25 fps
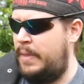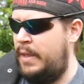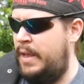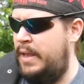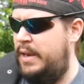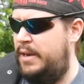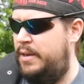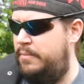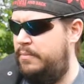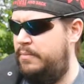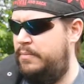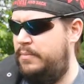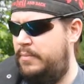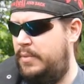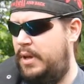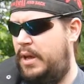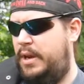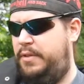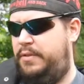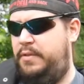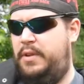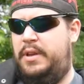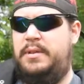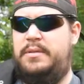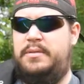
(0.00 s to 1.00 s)
And
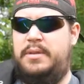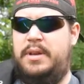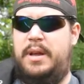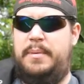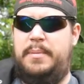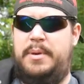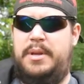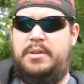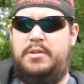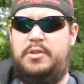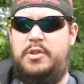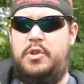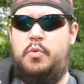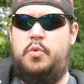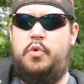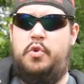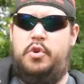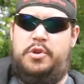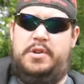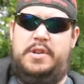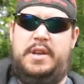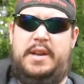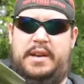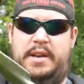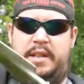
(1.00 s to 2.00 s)
honestly, I mean, you
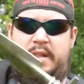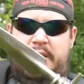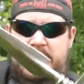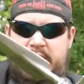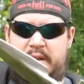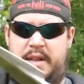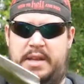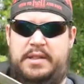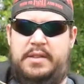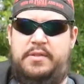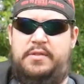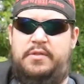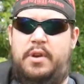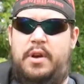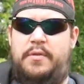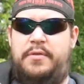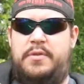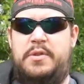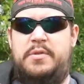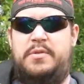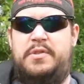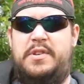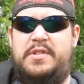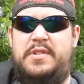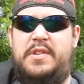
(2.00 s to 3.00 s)
could technically take this off
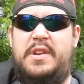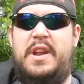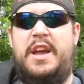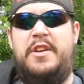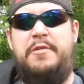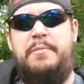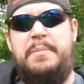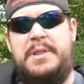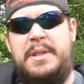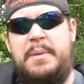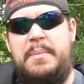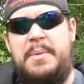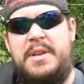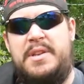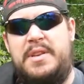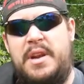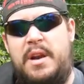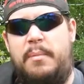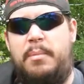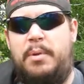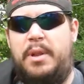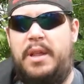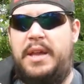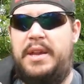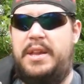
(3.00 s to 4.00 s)
and use it as a knife, but that'd be a
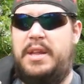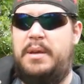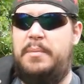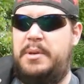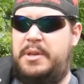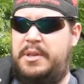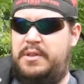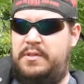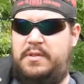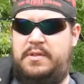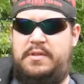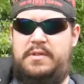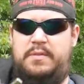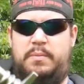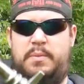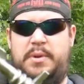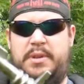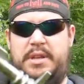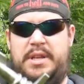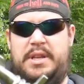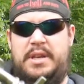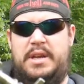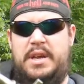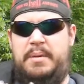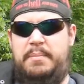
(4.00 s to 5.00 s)
terrible idea because it's
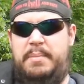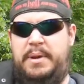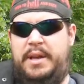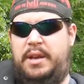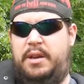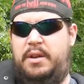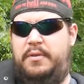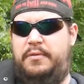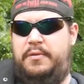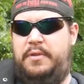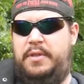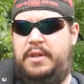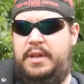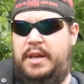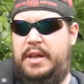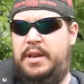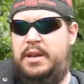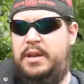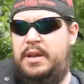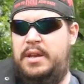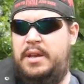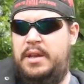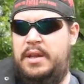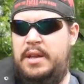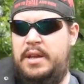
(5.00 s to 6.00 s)
really not big enough for that.
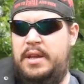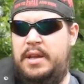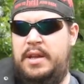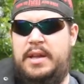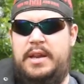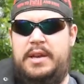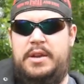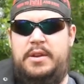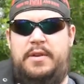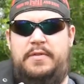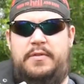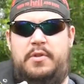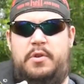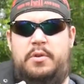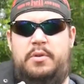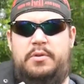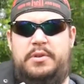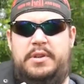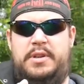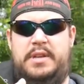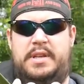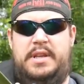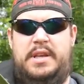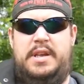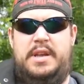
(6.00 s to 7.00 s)
And you'd have to
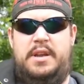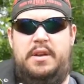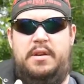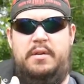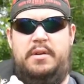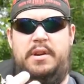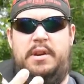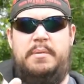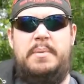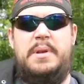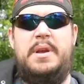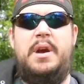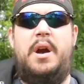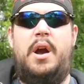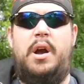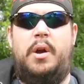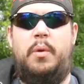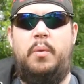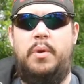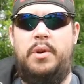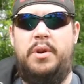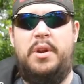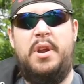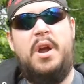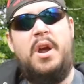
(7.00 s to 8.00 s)
hold it here and it'd be
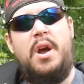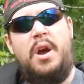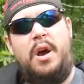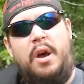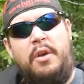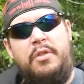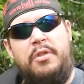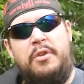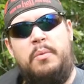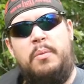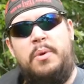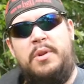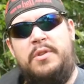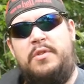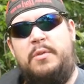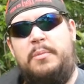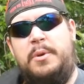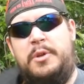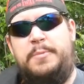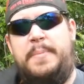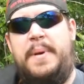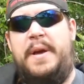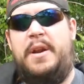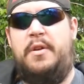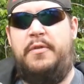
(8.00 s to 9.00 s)
awkward. Other ones are
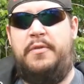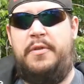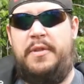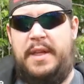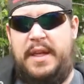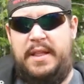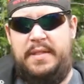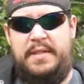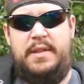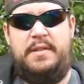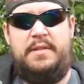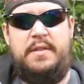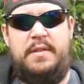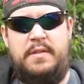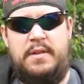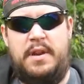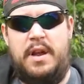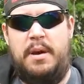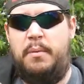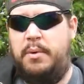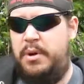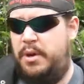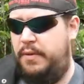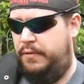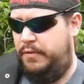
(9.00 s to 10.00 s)
much better for that. This is
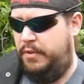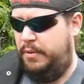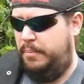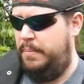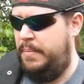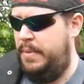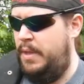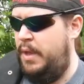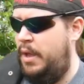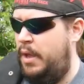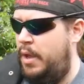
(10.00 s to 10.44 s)
not one of them.